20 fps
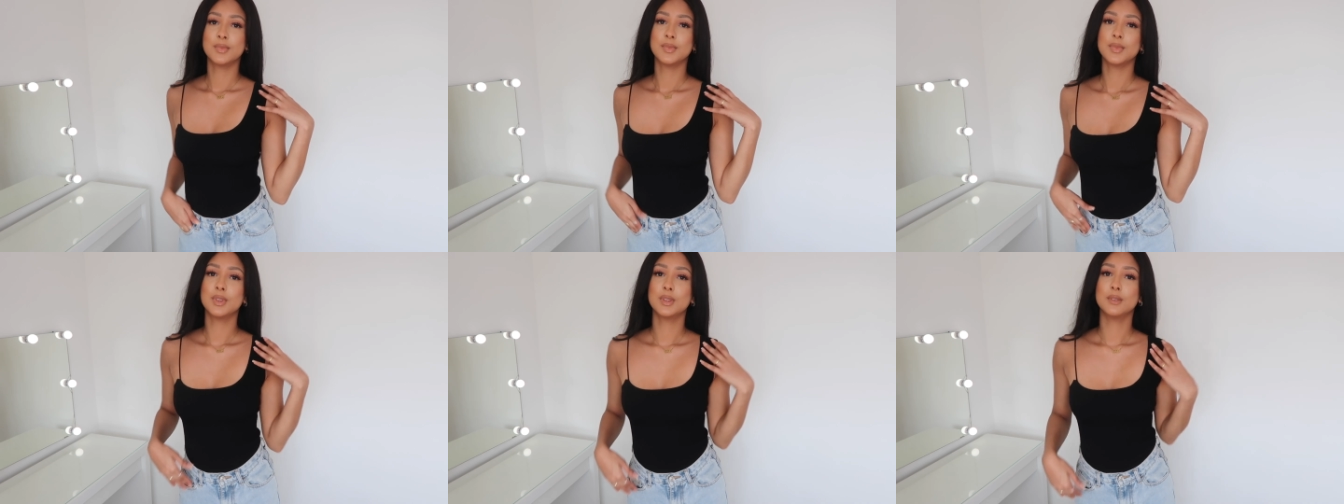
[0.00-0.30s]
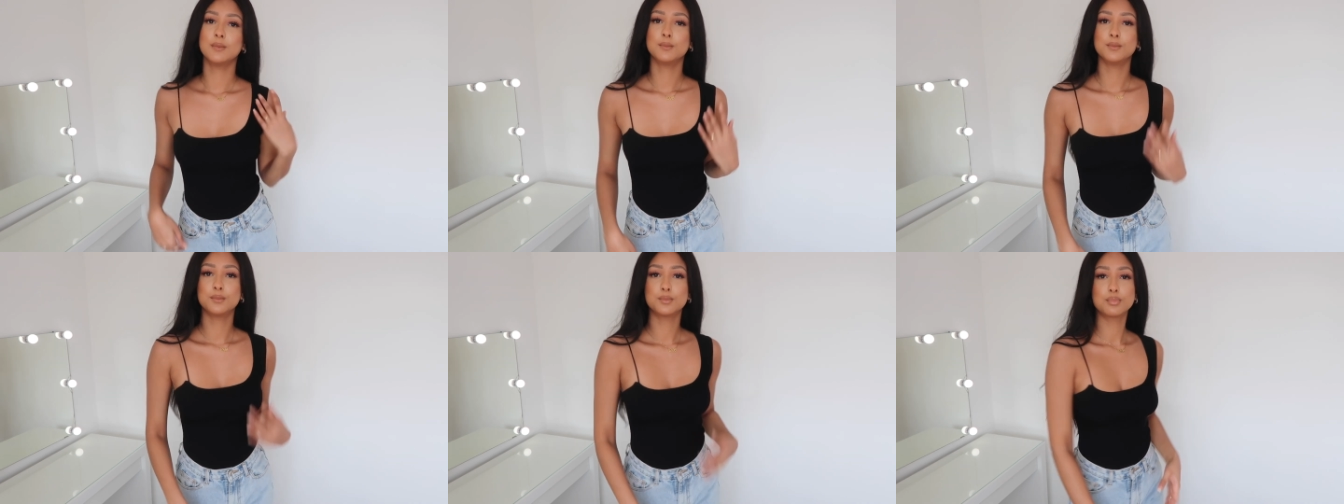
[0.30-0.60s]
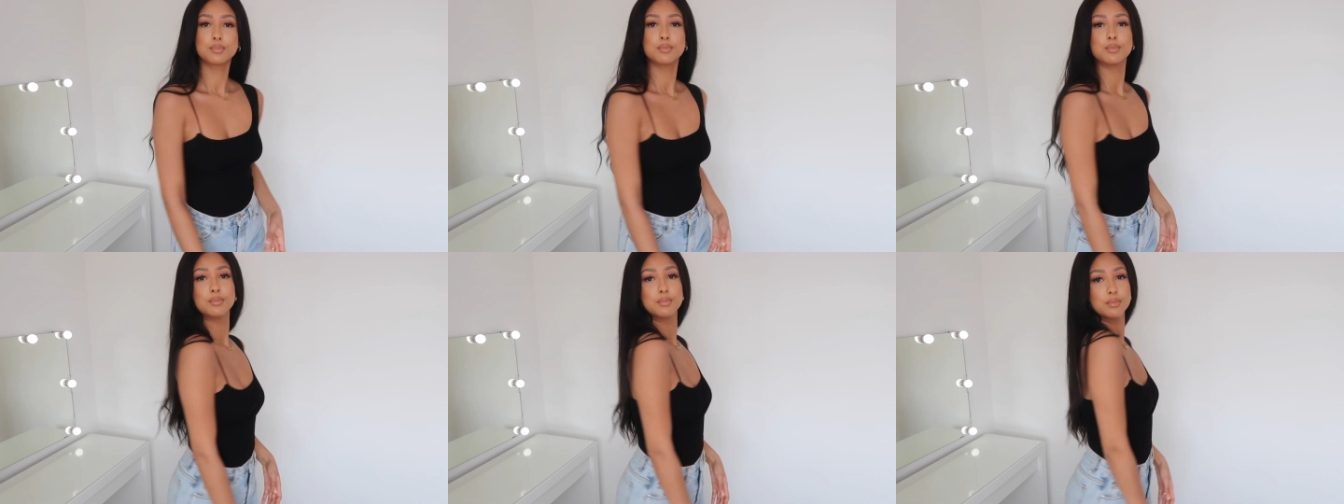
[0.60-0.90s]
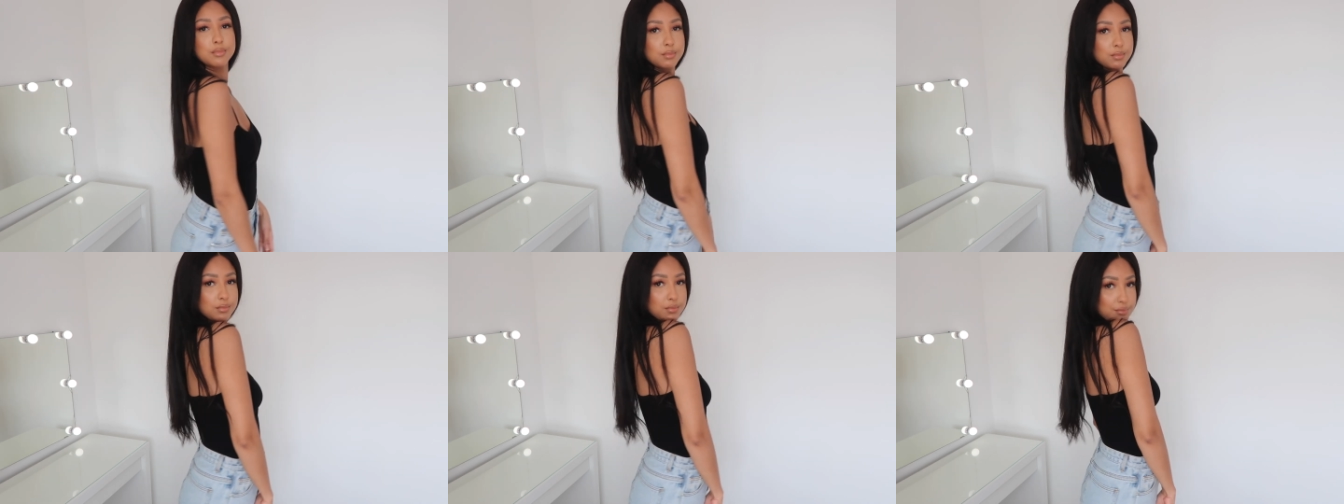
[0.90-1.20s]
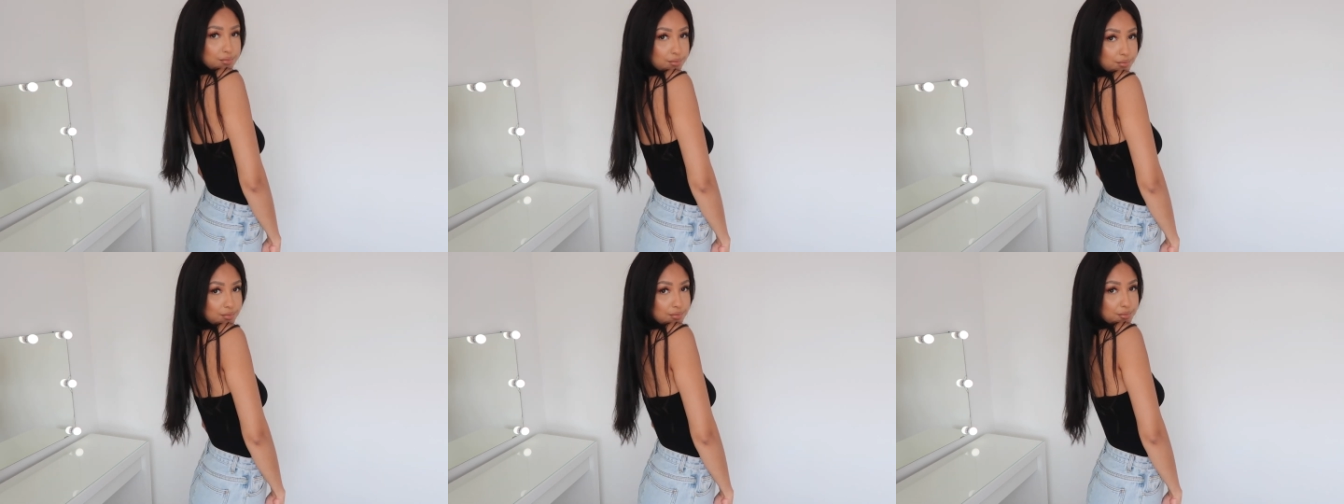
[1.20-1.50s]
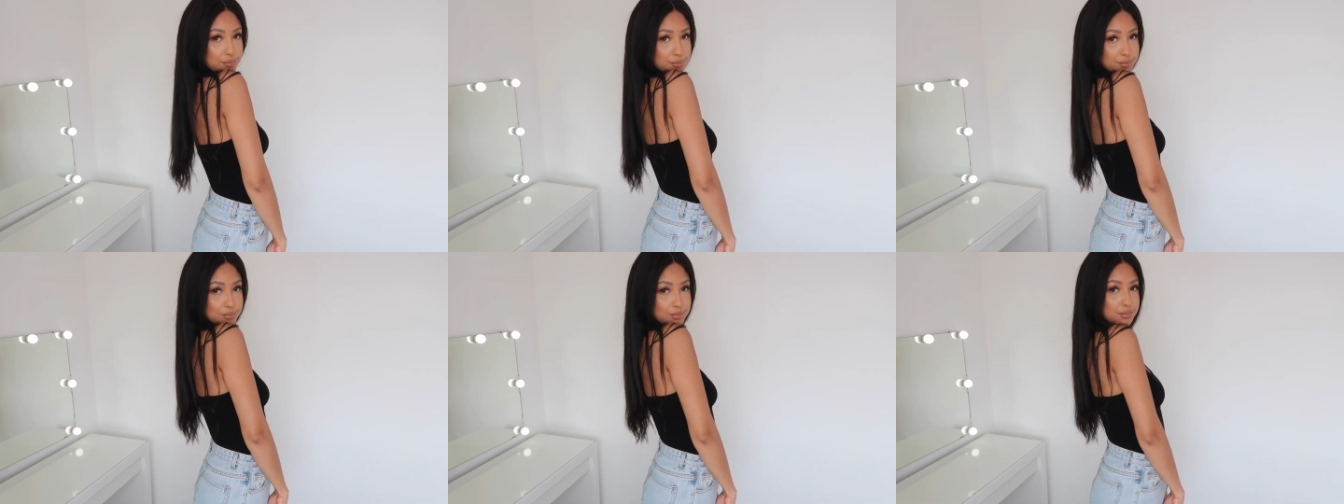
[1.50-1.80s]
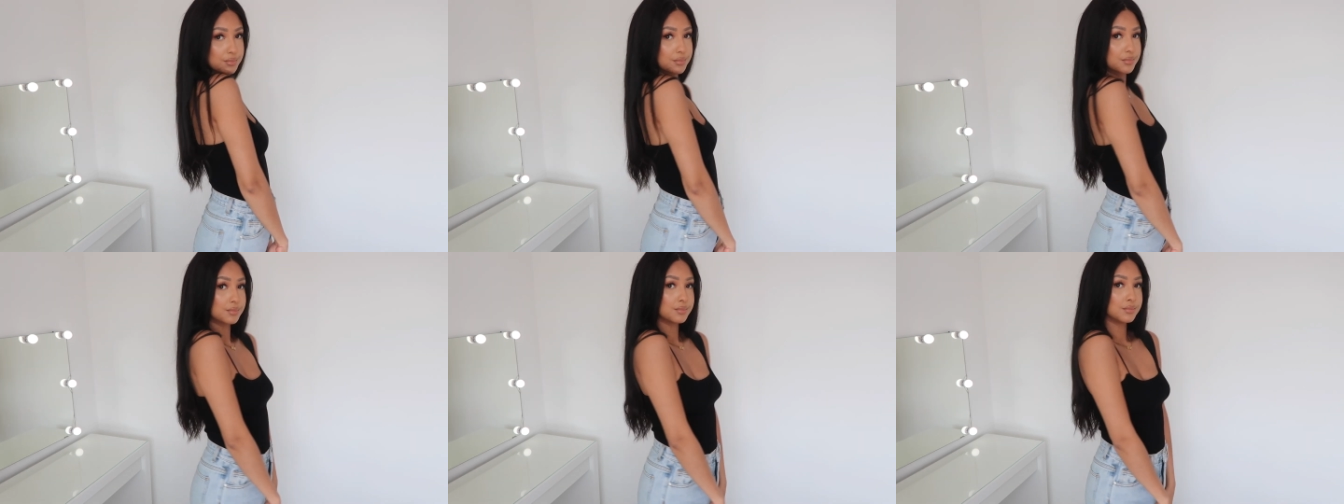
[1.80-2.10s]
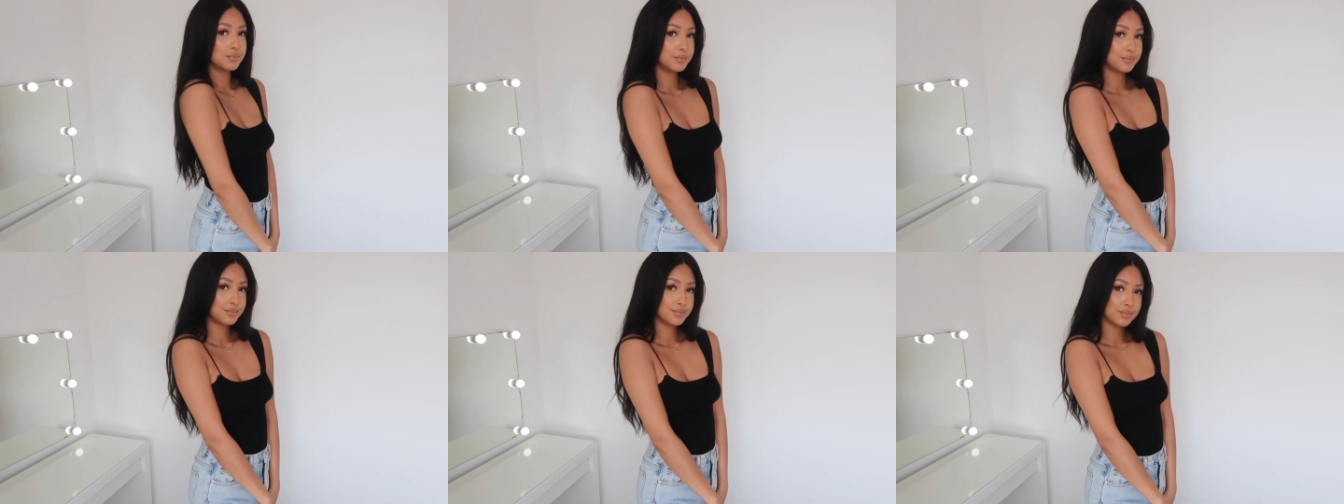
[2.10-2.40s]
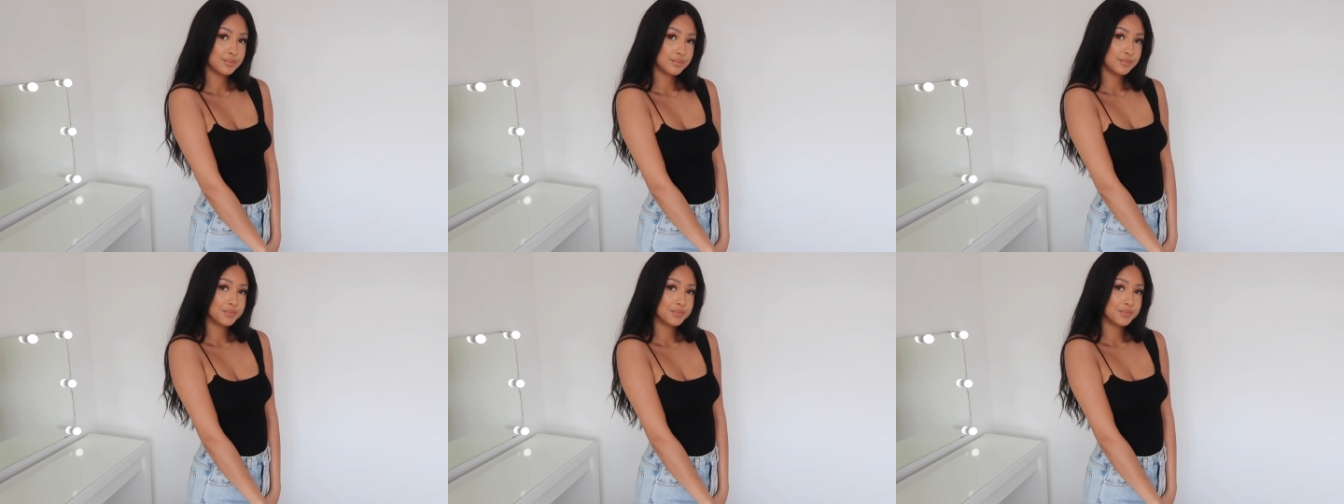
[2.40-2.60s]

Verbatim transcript: for this time of year, you know? It's just